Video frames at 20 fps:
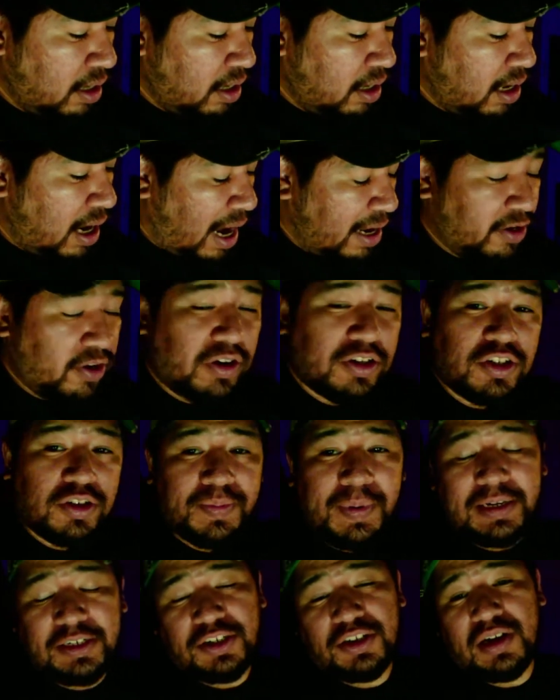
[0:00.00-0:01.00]
I know I just
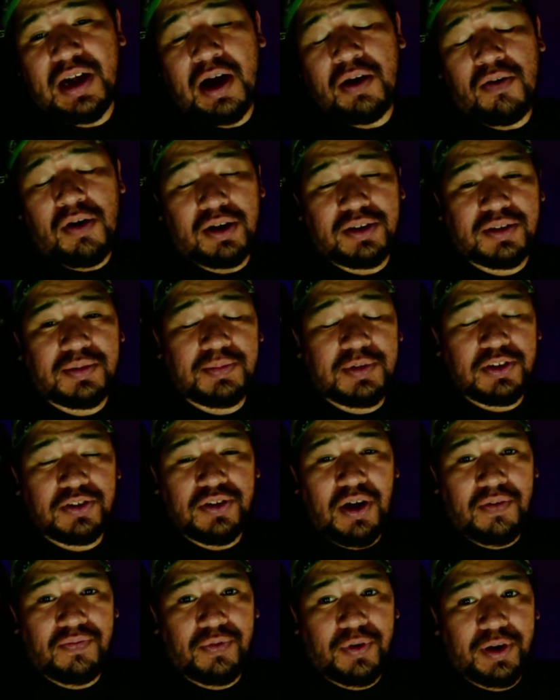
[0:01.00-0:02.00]
mentioned how awesome the
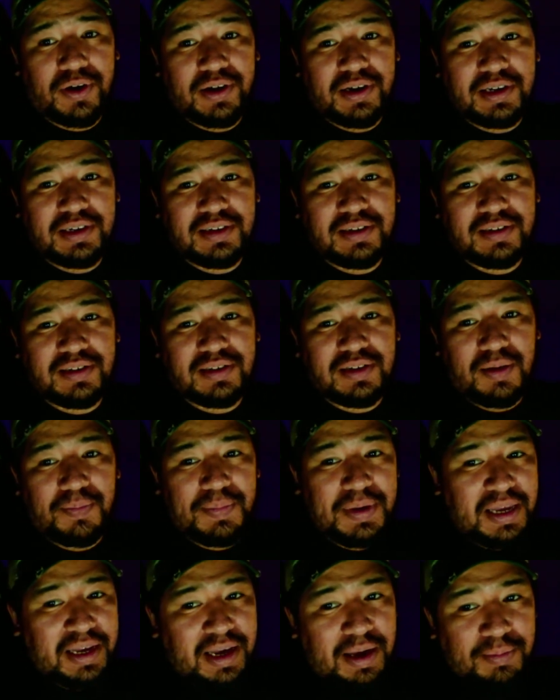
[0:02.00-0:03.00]
software is,
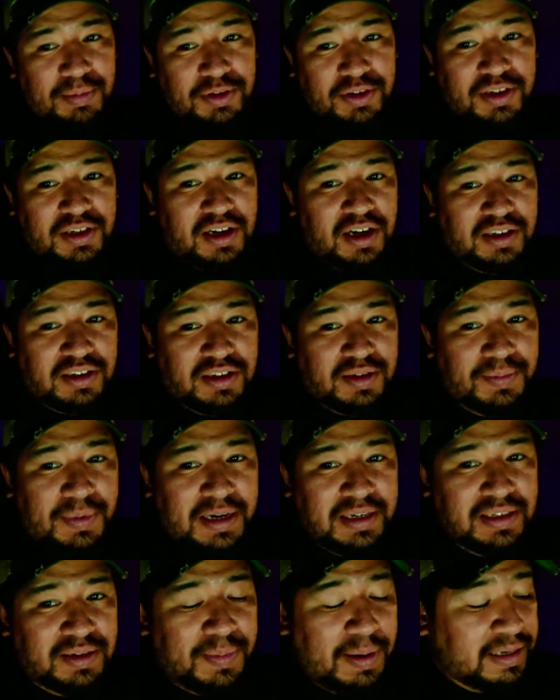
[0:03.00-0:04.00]
being able to
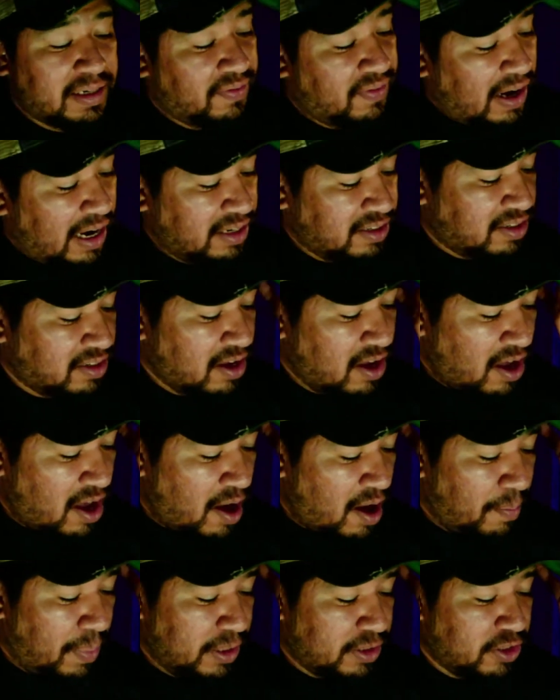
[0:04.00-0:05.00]
customize my device,
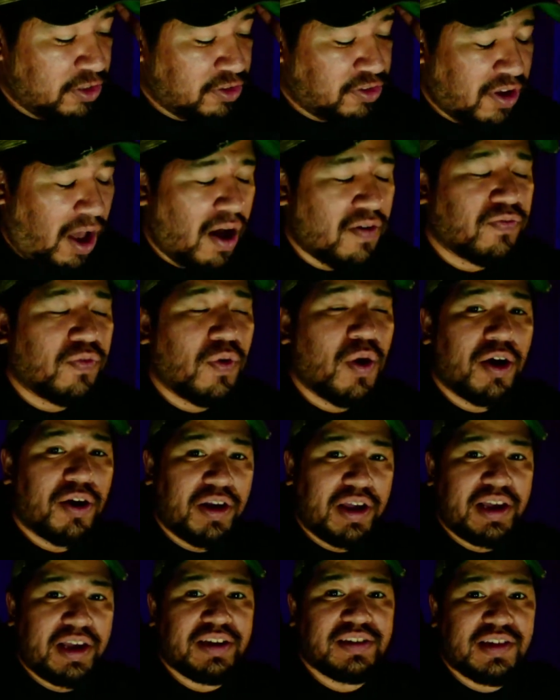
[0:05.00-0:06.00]
but the software
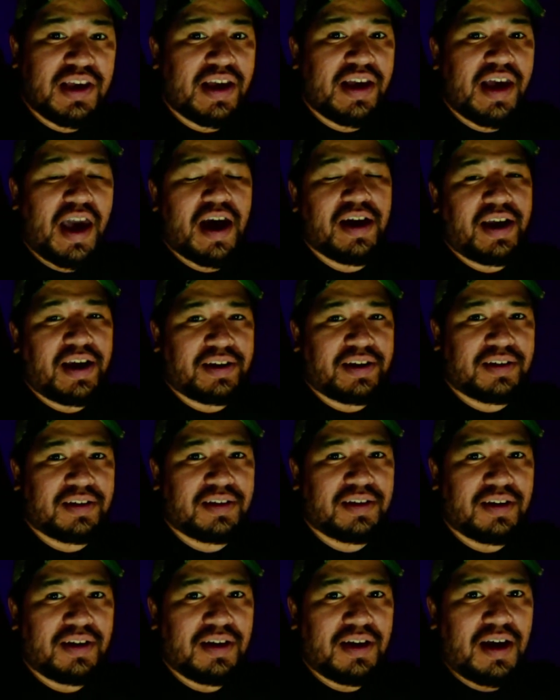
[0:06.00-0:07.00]
is a headache.
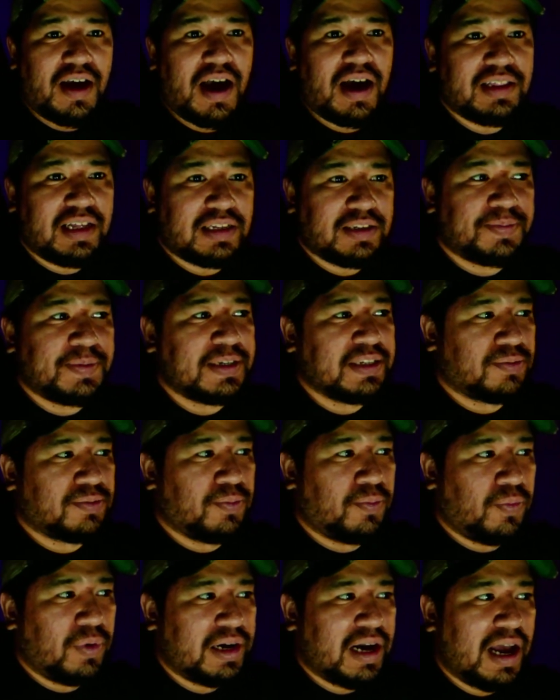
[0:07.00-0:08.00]
And that's because
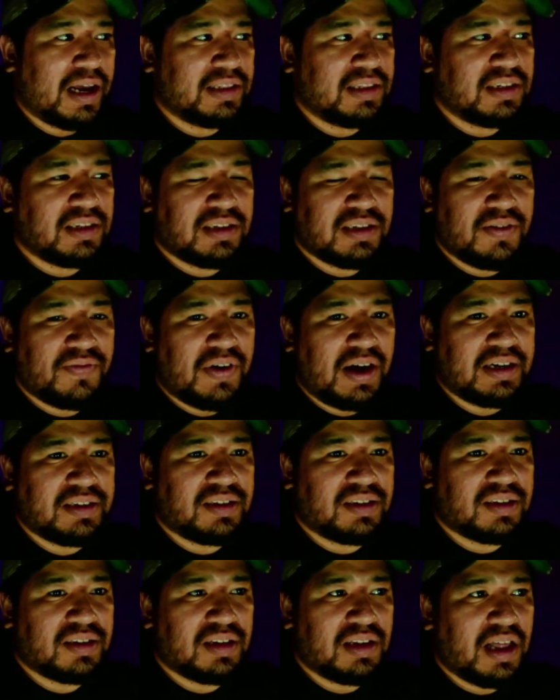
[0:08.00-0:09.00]
when I had this
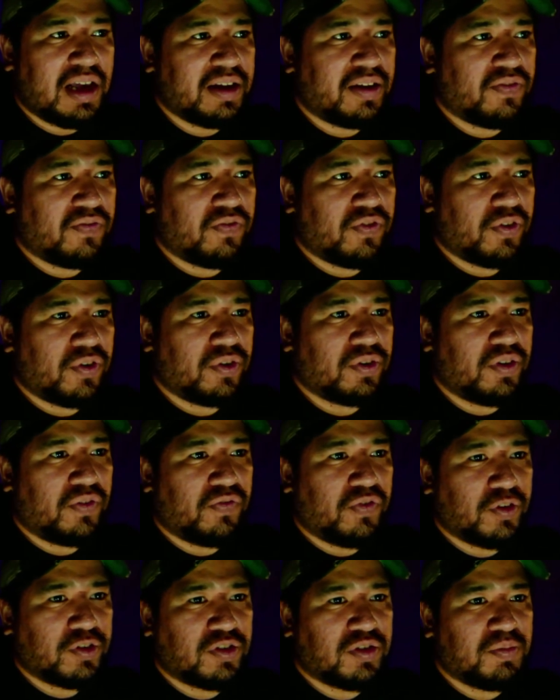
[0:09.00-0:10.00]
device, like for the
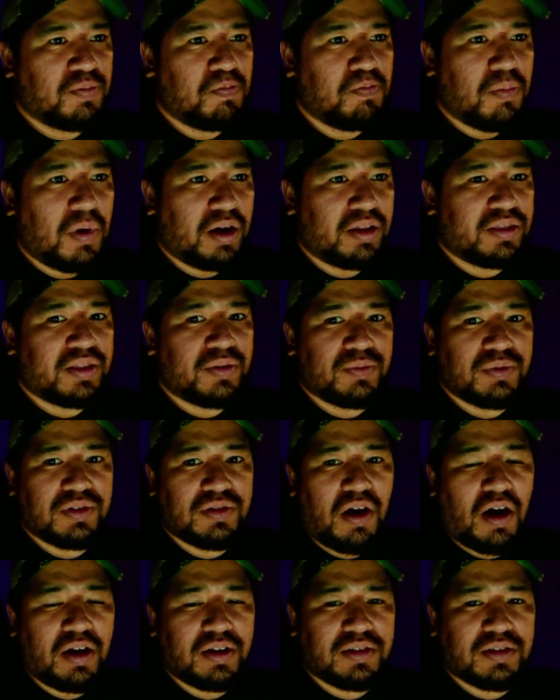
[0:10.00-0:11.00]
first month, it was
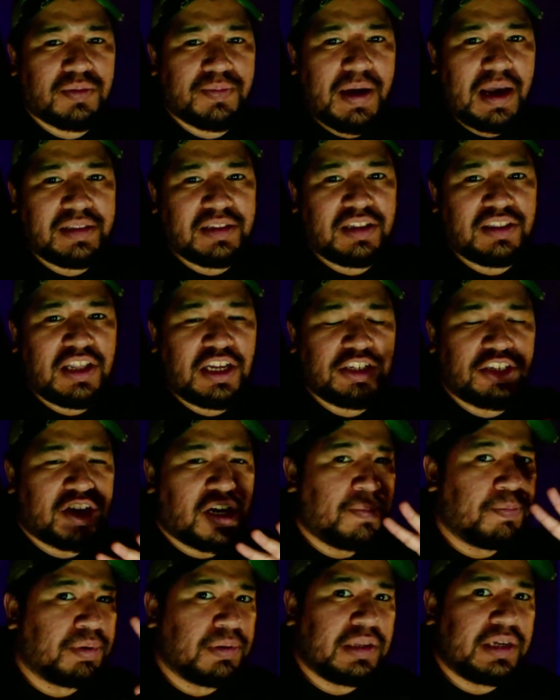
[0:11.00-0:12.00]
awesome. And then they
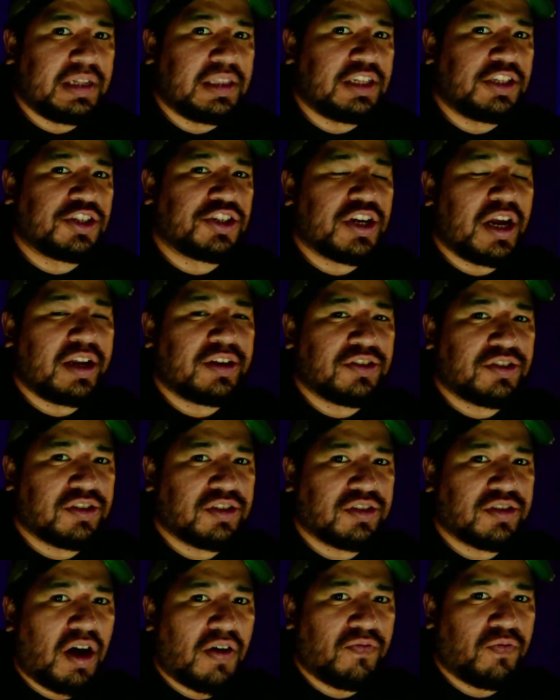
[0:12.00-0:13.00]
completely changed the
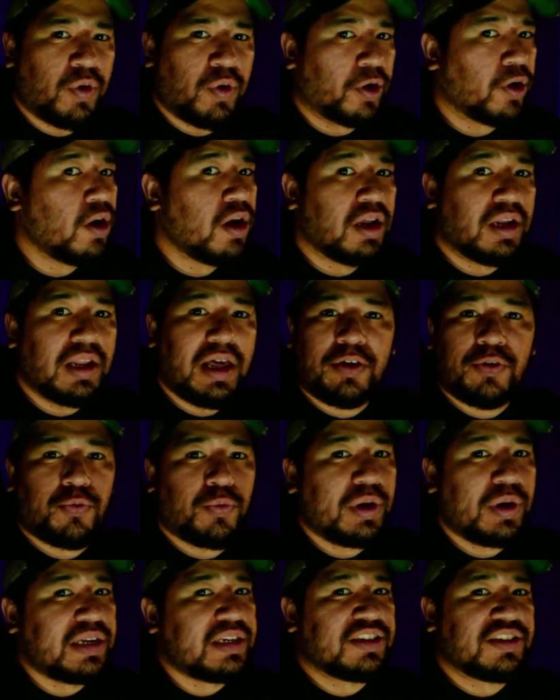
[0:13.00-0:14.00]
software, like
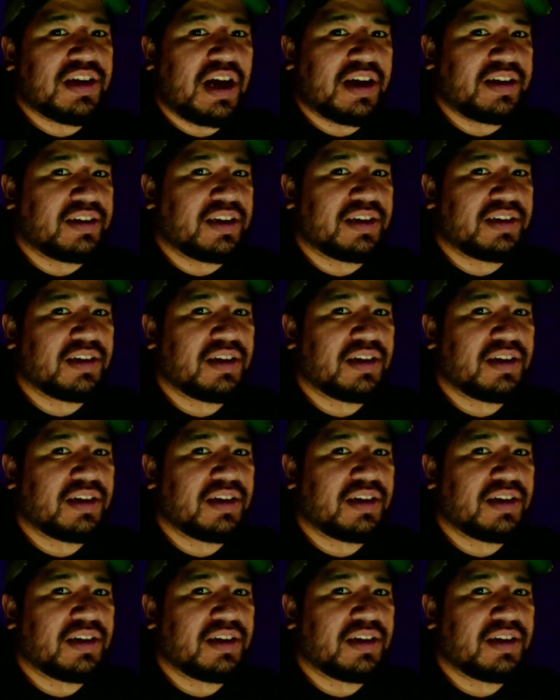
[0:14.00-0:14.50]
redesigned it.